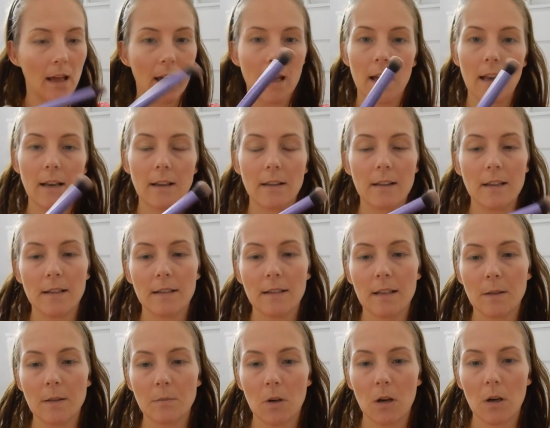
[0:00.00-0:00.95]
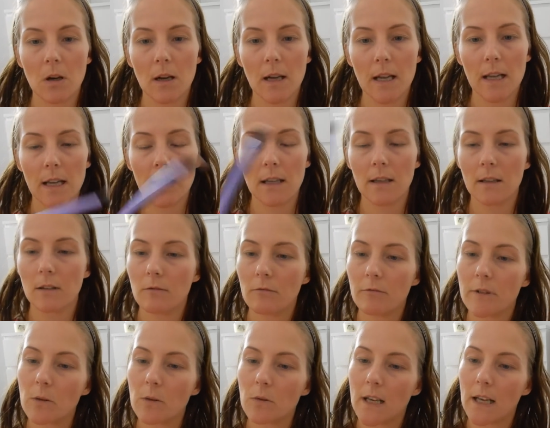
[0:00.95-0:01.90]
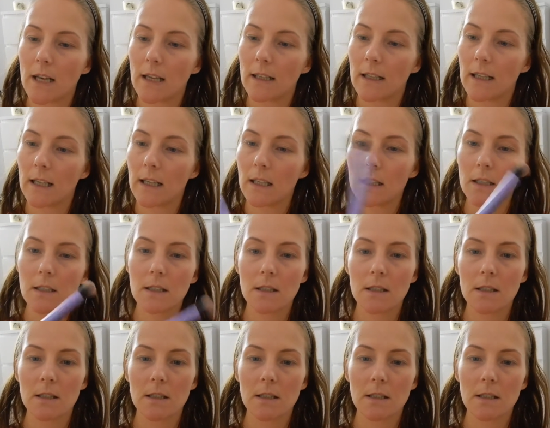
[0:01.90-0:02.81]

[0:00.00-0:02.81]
And this is my Real Techniques